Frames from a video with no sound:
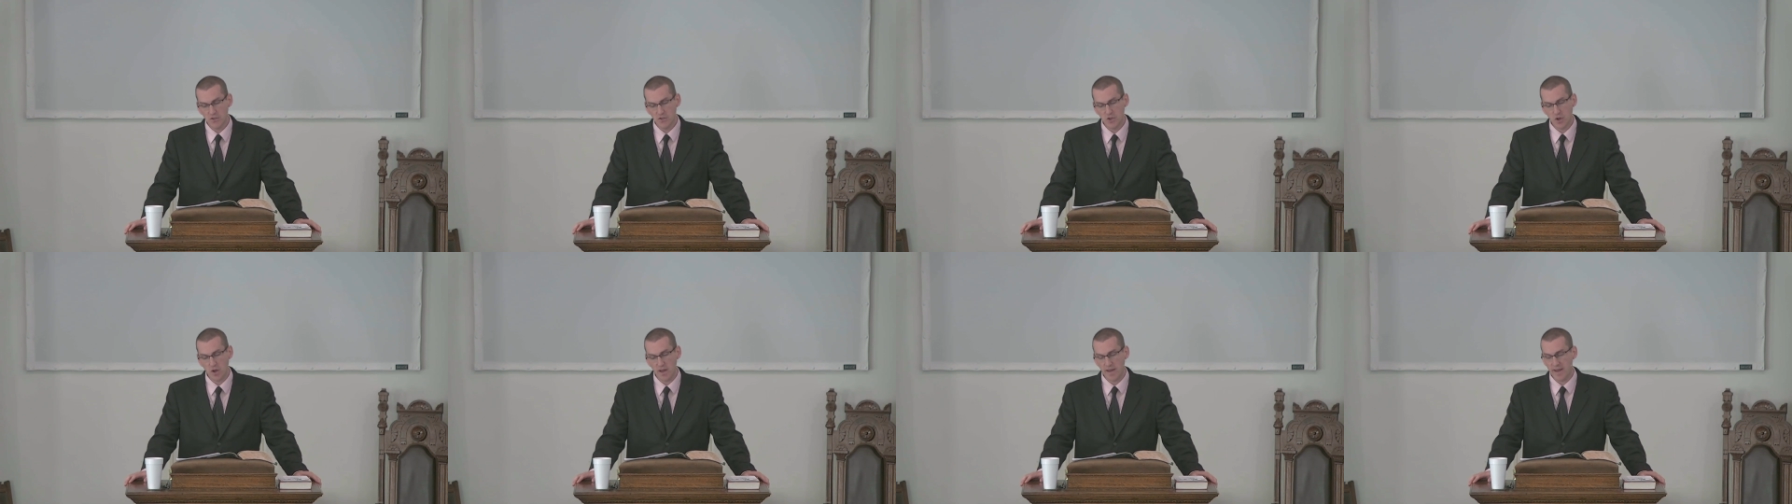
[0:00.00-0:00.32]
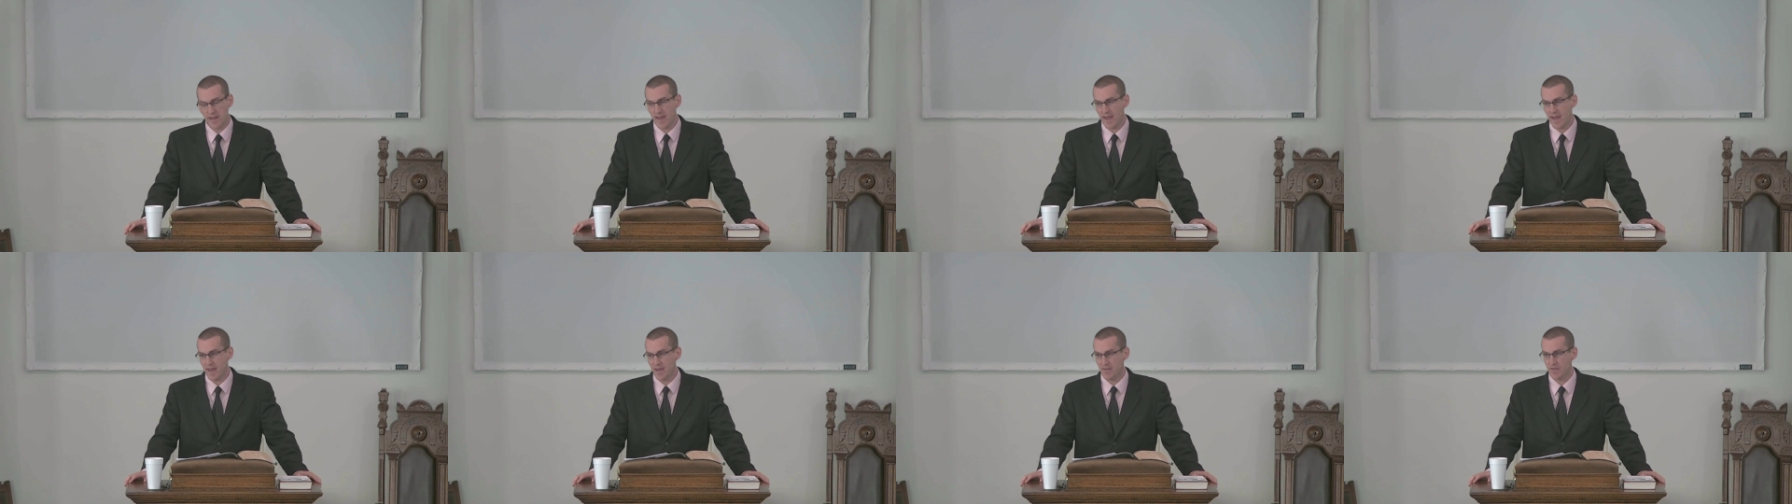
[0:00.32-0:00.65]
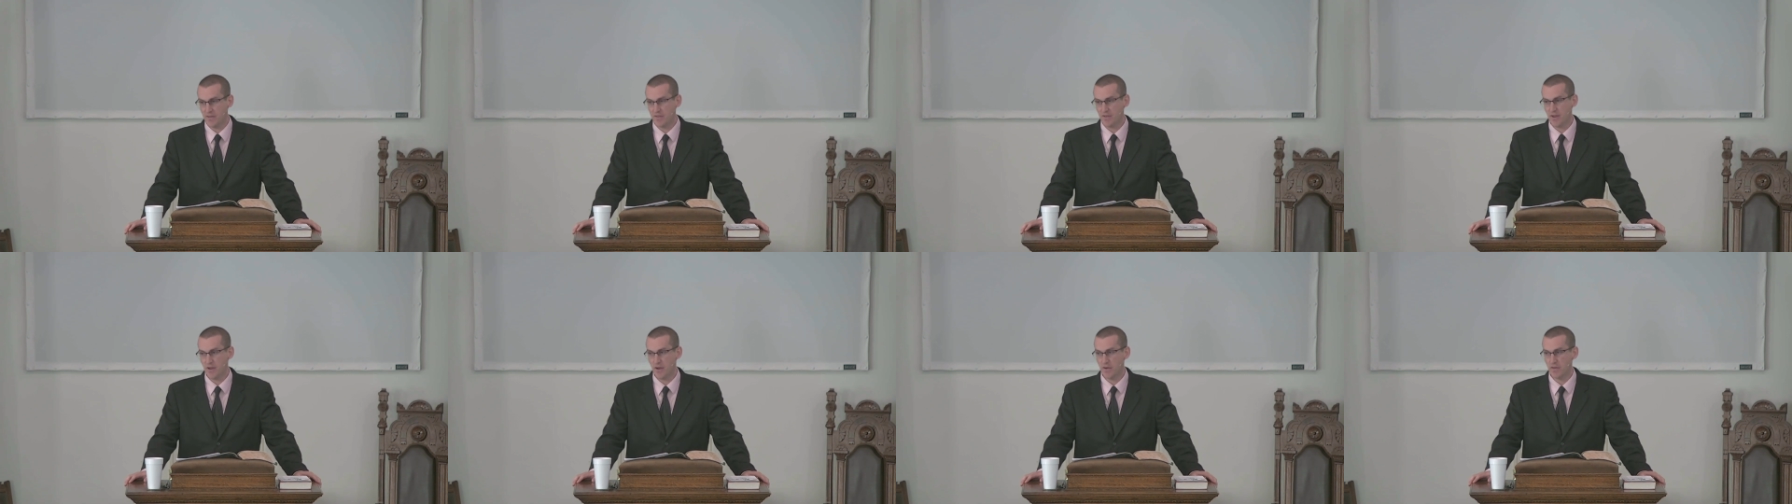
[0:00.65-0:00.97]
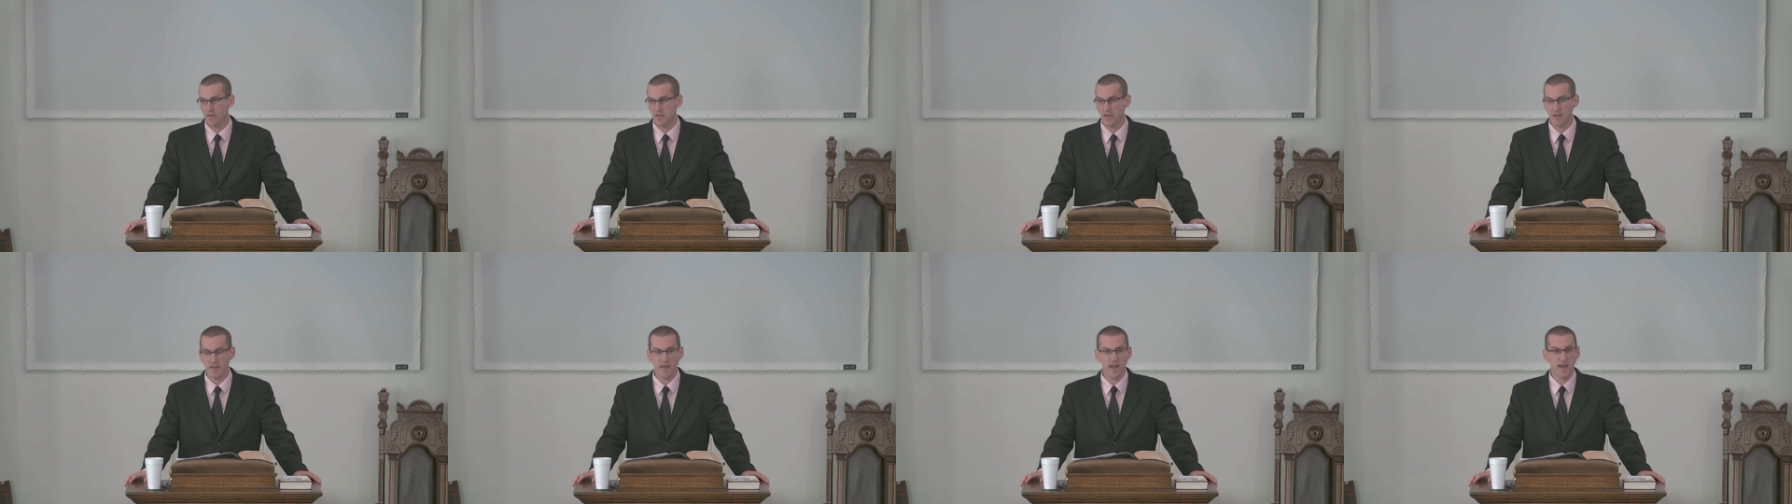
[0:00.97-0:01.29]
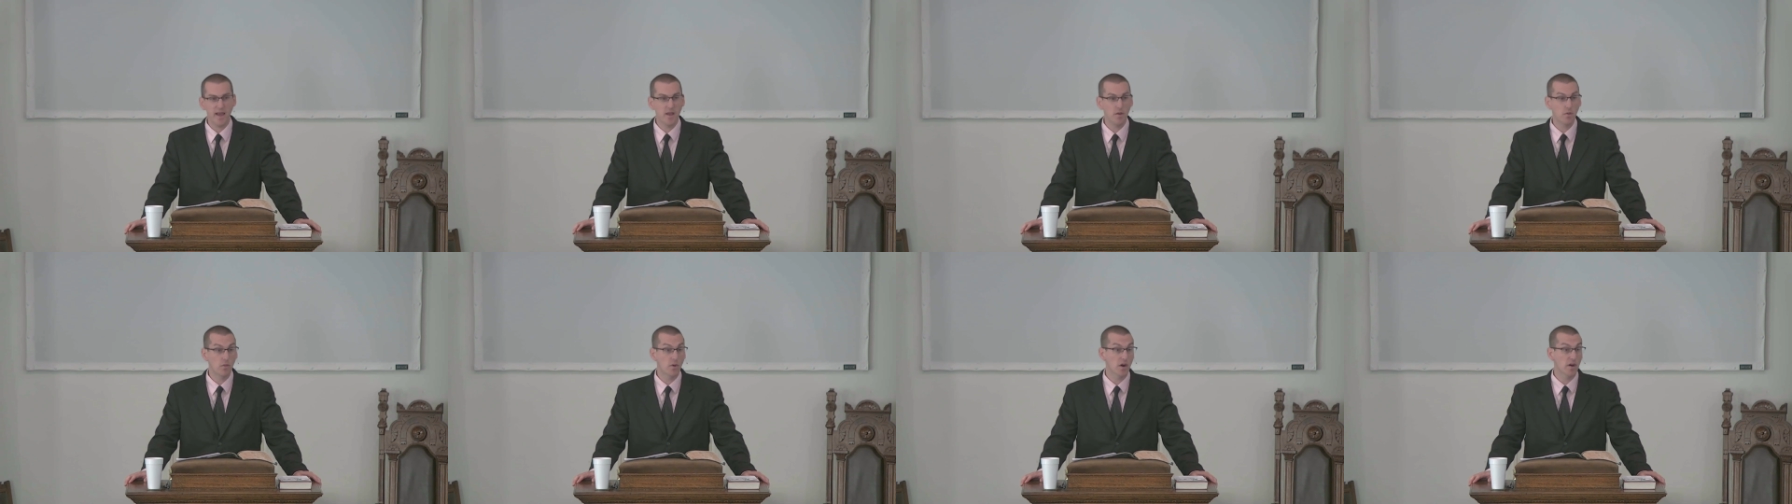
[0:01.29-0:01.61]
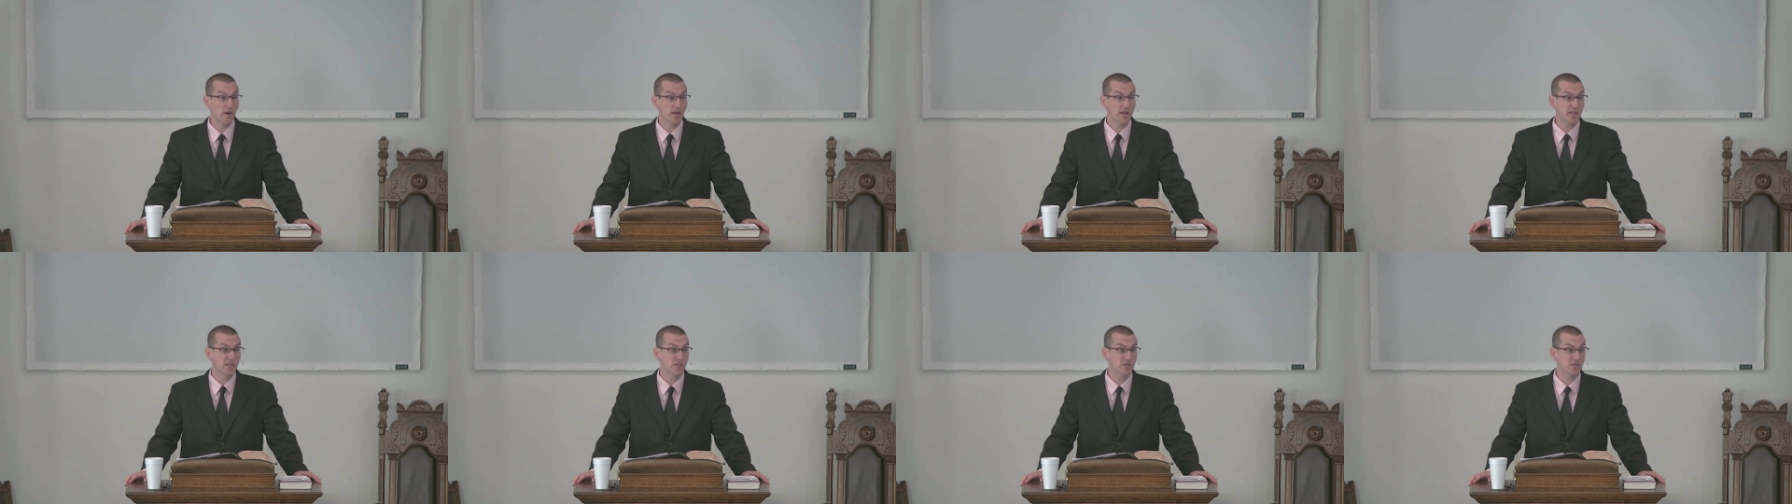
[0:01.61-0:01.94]
John ends here today
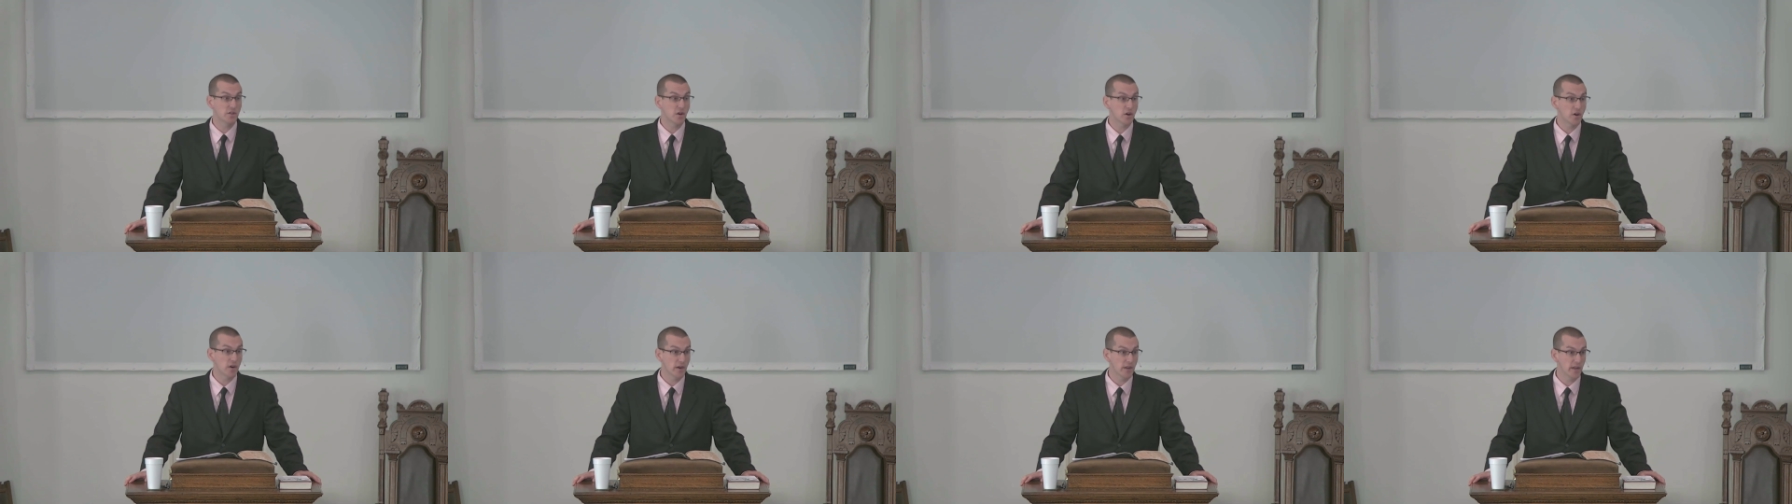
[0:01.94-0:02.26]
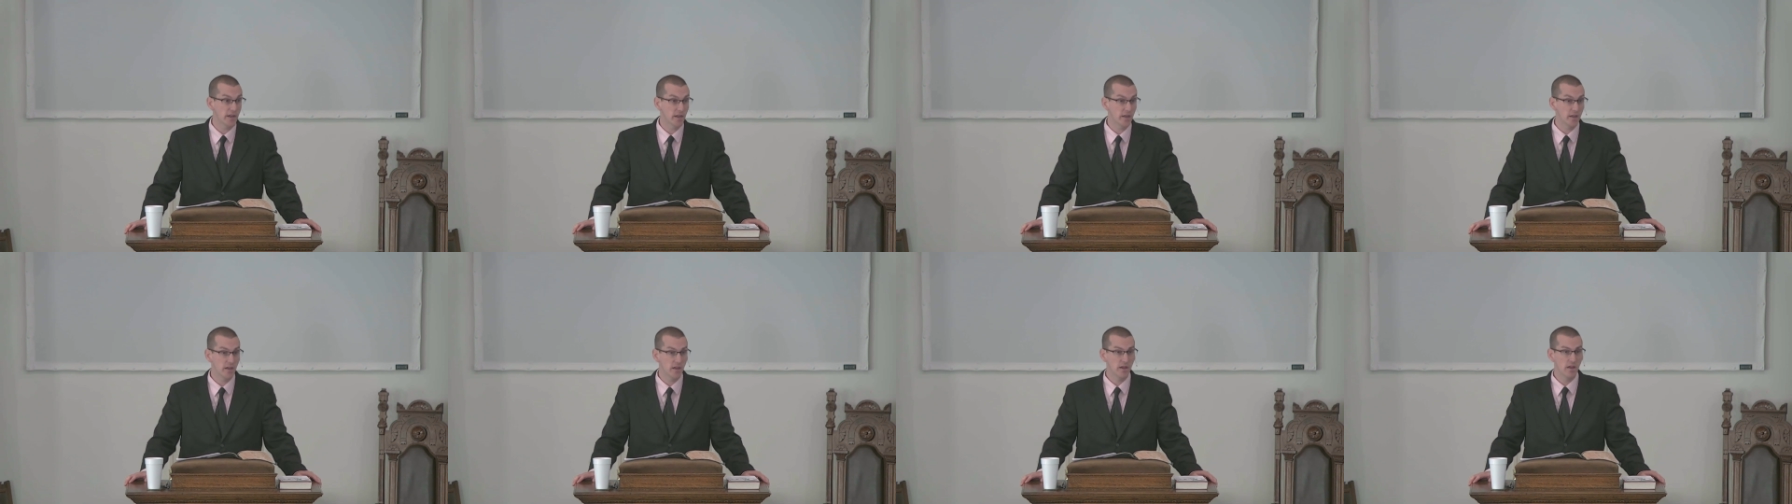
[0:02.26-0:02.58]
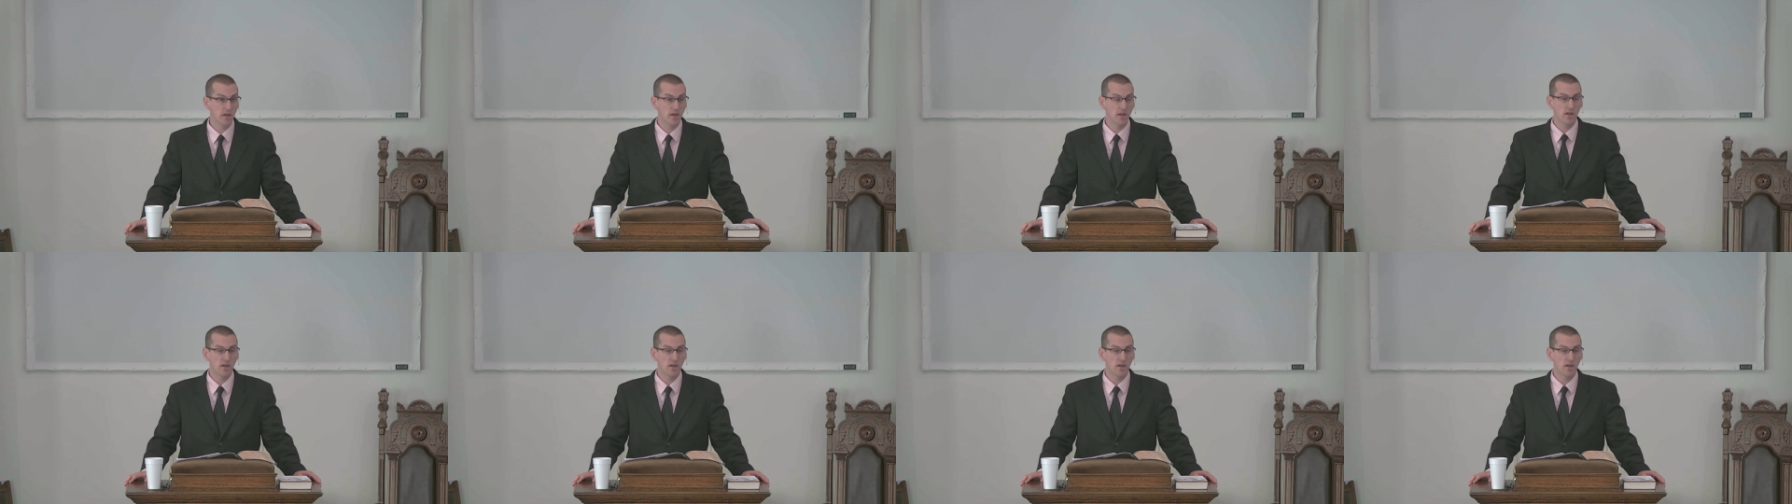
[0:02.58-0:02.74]
where he started